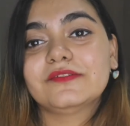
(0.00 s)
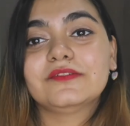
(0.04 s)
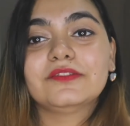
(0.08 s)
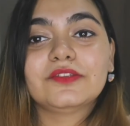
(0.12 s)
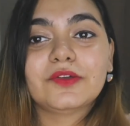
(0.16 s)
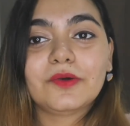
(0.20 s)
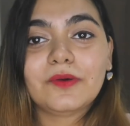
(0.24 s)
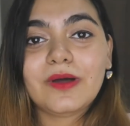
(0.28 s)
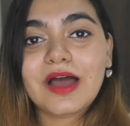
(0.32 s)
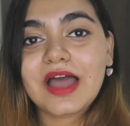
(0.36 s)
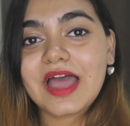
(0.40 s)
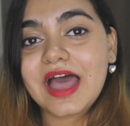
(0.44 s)

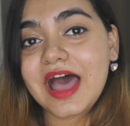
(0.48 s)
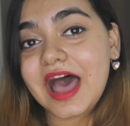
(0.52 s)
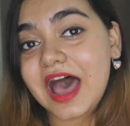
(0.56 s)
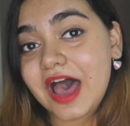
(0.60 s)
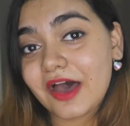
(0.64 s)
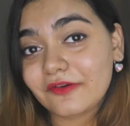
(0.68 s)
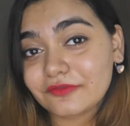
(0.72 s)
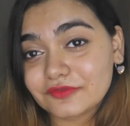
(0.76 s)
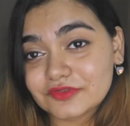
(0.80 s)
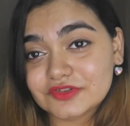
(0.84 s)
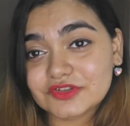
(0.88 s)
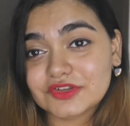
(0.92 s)
so I
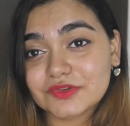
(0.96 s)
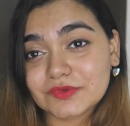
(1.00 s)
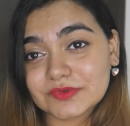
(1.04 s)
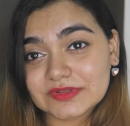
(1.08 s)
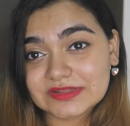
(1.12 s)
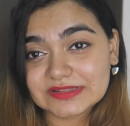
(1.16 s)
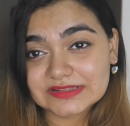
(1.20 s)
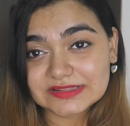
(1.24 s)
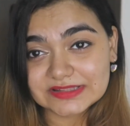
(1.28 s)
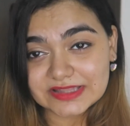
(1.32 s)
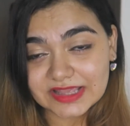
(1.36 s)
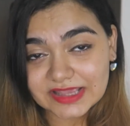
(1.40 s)
have to use
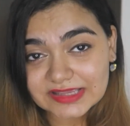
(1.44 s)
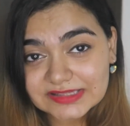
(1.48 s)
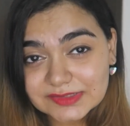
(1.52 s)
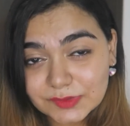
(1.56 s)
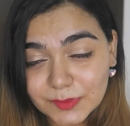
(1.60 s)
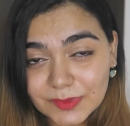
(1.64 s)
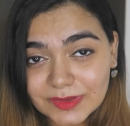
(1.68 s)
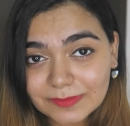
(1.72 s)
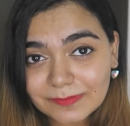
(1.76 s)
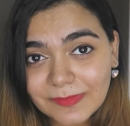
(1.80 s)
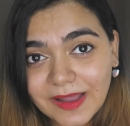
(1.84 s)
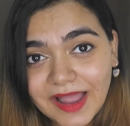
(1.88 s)
this
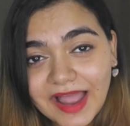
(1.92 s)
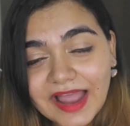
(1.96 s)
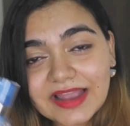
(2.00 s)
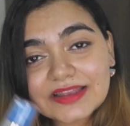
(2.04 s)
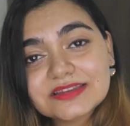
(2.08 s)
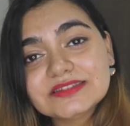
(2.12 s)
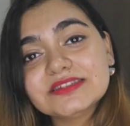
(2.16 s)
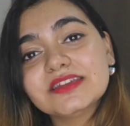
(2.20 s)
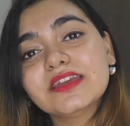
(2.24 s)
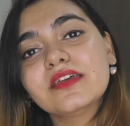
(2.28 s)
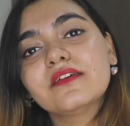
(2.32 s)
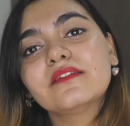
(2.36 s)
with my
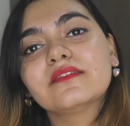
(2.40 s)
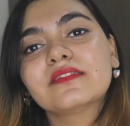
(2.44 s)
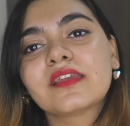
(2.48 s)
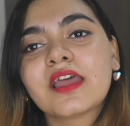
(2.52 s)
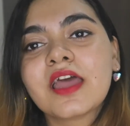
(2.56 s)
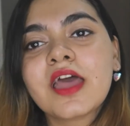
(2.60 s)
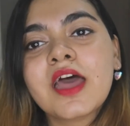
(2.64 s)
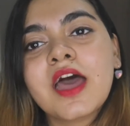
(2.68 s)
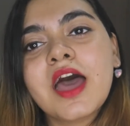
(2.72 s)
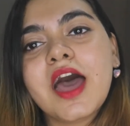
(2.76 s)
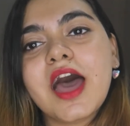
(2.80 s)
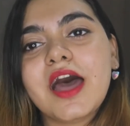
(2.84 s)
actives,
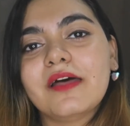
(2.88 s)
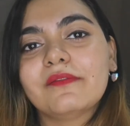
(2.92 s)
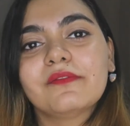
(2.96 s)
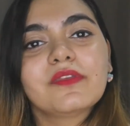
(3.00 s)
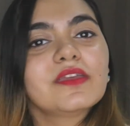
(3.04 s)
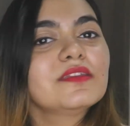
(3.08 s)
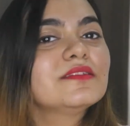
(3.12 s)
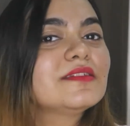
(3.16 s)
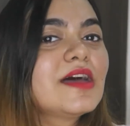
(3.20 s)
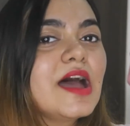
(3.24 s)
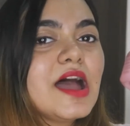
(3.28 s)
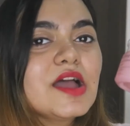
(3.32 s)
and
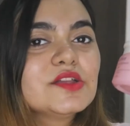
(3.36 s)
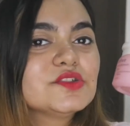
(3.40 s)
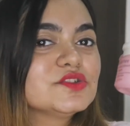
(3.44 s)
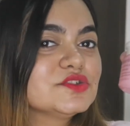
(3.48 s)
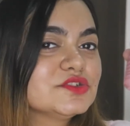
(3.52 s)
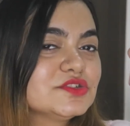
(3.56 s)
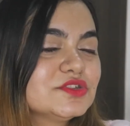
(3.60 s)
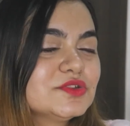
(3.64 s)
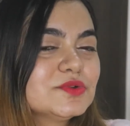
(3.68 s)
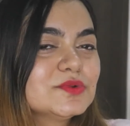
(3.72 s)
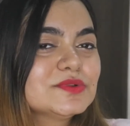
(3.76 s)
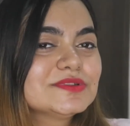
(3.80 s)
this I
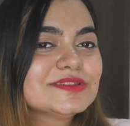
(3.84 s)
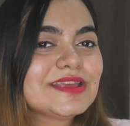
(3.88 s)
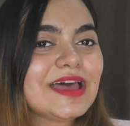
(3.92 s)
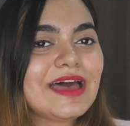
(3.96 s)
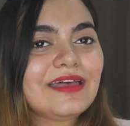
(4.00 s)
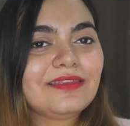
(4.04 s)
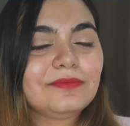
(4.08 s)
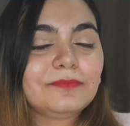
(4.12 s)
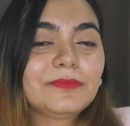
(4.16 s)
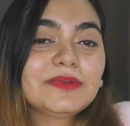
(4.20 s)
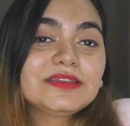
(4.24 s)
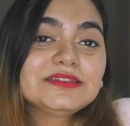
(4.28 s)
just use
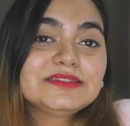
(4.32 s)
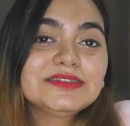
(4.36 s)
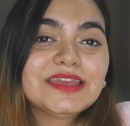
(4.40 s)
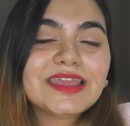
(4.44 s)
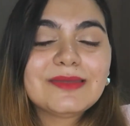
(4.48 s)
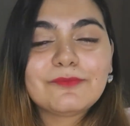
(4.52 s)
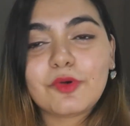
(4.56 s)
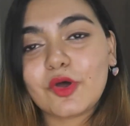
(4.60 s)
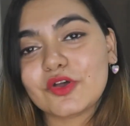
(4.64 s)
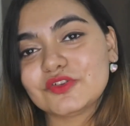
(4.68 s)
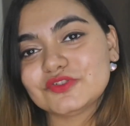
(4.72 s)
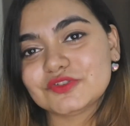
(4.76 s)
as my day
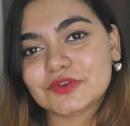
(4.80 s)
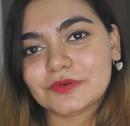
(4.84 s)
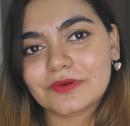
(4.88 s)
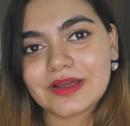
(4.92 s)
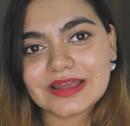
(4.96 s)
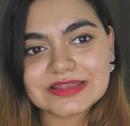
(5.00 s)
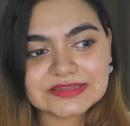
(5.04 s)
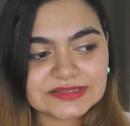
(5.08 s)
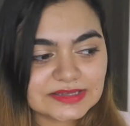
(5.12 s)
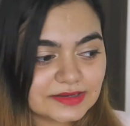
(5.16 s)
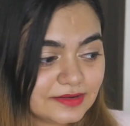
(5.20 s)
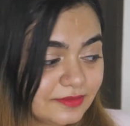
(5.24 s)

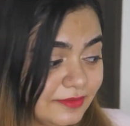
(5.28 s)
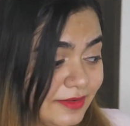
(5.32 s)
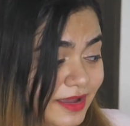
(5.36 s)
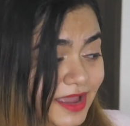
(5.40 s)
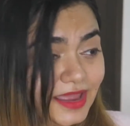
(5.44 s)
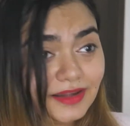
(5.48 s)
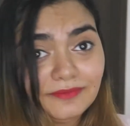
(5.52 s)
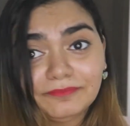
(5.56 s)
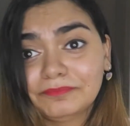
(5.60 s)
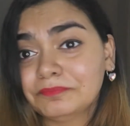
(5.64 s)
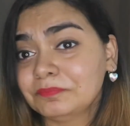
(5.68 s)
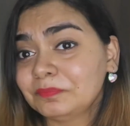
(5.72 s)
moisturizer.
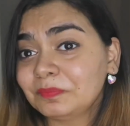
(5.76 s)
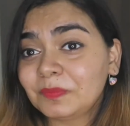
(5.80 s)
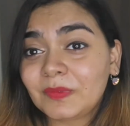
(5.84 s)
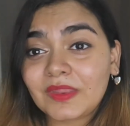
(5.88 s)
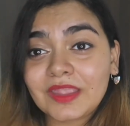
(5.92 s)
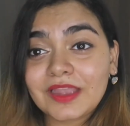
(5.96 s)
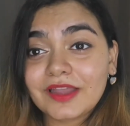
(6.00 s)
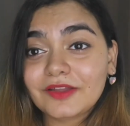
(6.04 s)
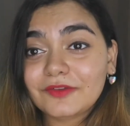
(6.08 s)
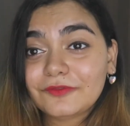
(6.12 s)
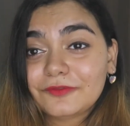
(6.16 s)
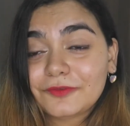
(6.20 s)
And
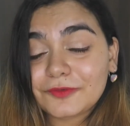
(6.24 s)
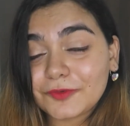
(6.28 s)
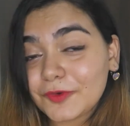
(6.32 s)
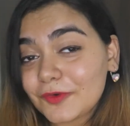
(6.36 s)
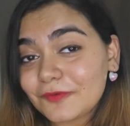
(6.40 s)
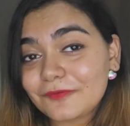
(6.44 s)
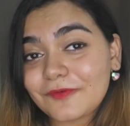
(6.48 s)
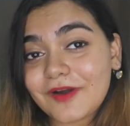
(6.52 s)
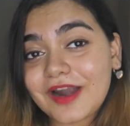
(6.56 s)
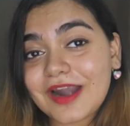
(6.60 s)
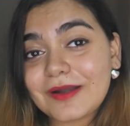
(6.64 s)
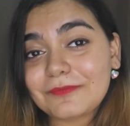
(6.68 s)
so
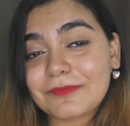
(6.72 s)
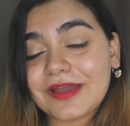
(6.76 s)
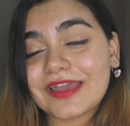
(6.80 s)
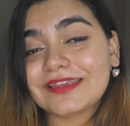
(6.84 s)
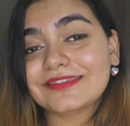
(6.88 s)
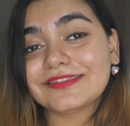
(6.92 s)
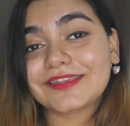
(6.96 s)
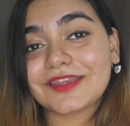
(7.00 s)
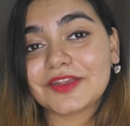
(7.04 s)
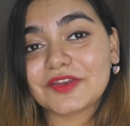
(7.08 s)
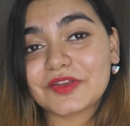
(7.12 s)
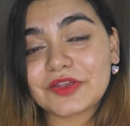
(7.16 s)
far my
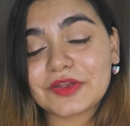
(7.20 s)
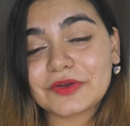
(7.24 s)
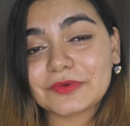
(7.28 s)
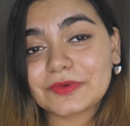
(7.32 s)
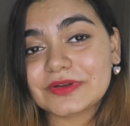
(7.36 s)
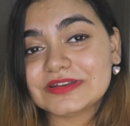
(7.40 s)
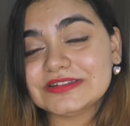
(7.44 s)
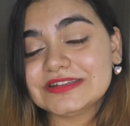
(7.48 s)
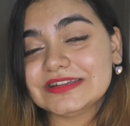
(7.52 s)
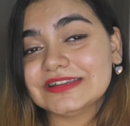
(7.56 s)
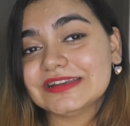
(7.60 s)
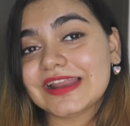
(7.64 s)
skincare
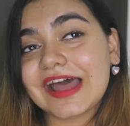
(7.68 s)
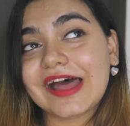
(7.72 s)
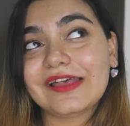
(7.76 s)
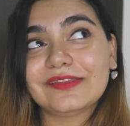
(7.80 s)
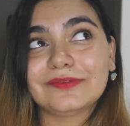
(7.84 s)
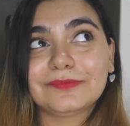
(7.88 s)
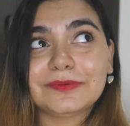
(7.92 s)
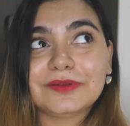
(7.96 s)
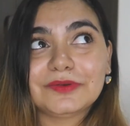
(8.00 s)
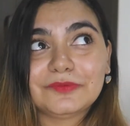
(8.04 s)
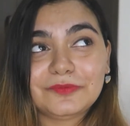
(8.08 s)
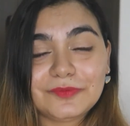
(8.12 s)
routine has
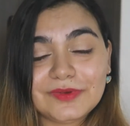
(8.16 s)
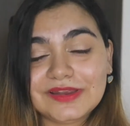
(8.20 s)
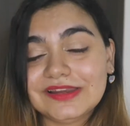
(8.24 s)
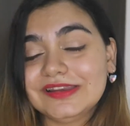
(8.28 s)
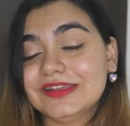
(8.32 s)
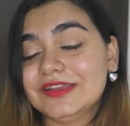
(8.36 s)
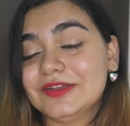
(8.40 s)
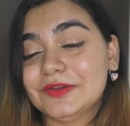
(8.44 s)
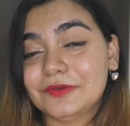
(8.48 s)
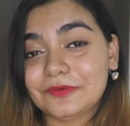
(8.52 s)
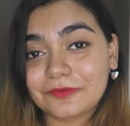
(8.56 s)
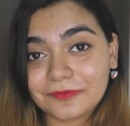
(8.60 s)
been
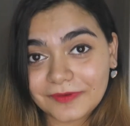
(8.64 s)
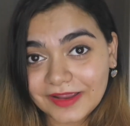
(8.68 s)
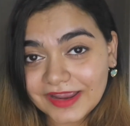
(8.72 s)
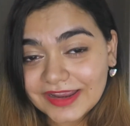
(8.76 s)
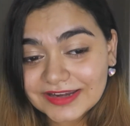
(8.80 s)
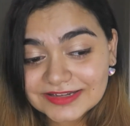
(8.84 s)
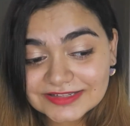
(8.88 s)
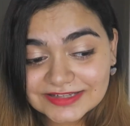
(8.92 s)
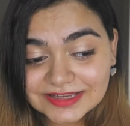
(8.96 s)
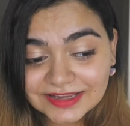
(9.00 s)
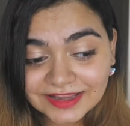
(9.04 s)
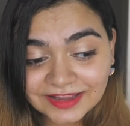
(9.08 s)
really
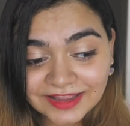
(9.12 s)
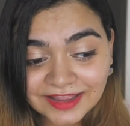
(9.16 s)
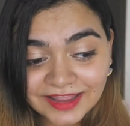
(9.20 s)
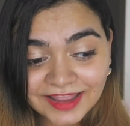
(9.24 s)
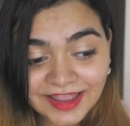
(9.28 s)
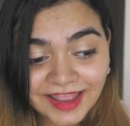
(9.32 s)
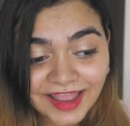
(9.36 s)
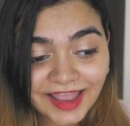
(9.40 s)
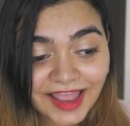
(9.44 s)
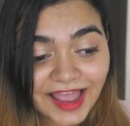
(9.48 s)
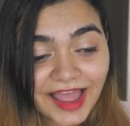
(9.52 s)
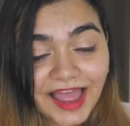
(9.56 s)
great,
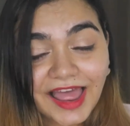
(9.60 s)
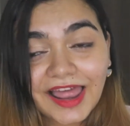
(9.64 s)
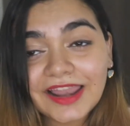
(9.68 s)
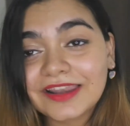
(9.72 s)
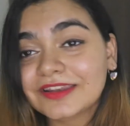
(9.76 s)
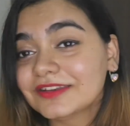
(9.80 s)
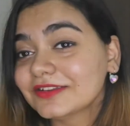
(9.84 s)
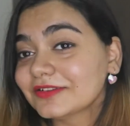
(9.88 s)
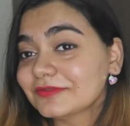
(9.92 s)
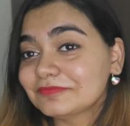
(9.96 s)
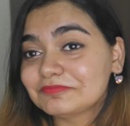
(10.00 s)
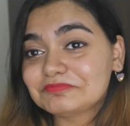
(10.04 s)

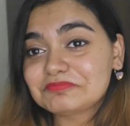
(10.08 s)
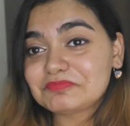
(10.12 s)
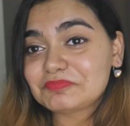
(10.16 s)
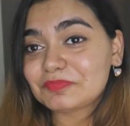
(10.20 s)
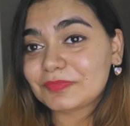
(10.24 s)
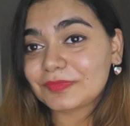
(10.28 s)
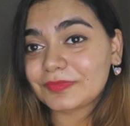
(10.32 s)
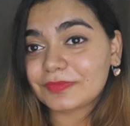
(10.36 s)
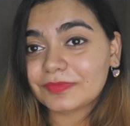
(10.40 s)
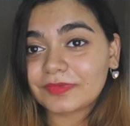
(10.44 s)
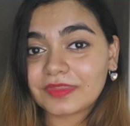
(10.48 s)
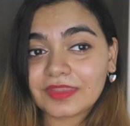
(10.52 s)
and
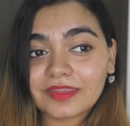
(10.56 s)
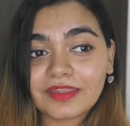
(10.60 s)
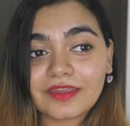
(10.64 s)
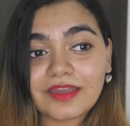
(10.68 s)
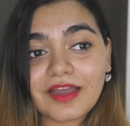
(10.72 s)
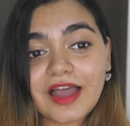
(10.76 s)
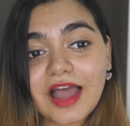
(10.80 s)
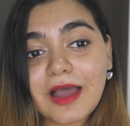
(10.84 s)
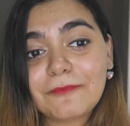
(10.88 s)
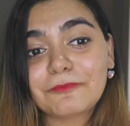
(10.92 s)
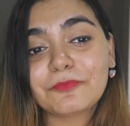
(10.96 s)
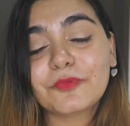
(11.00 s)

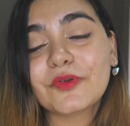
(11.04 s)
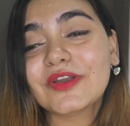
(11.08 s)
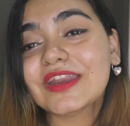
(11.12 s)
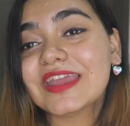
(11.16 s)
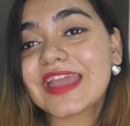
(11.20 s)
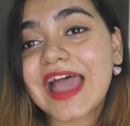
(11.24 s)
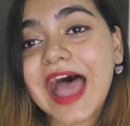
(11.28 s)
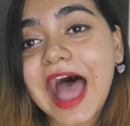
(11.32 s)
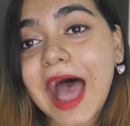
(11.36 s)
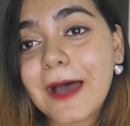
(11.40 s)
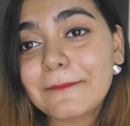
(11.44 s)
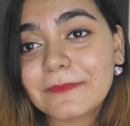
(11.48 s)
I'm pretty
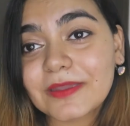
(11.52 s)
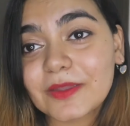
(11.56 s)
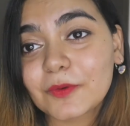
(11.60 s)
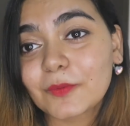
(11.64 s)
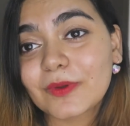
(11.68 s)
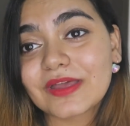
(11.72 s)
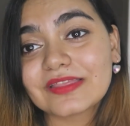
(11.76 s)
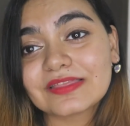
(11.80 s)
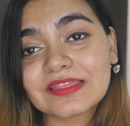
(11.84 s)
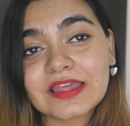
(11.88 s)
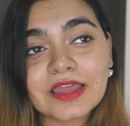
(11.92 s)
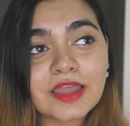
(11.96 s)
happy
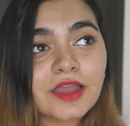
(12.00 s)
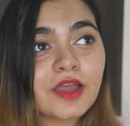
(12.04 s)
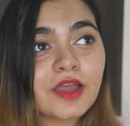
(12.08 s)
with